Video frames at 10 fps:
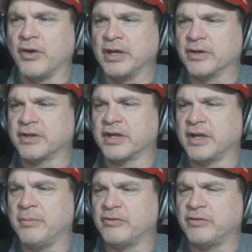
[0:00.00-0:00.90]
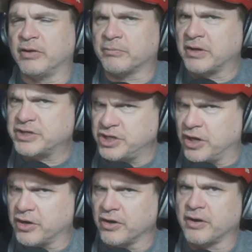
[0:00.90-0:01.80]
He looked much
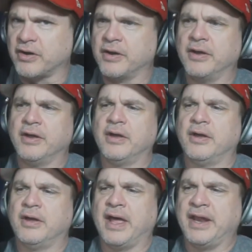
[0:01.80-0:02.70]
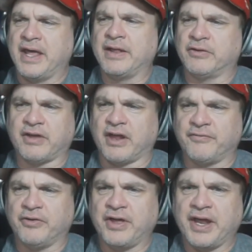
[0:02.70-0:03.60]
younger, and he looked like he got a
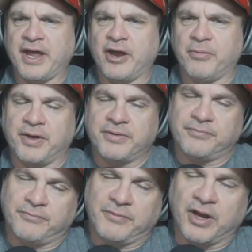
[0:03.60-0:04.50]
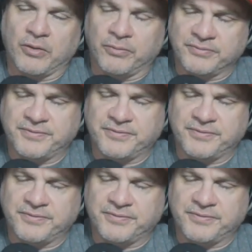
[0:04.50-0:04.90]
full head of hair. But you know,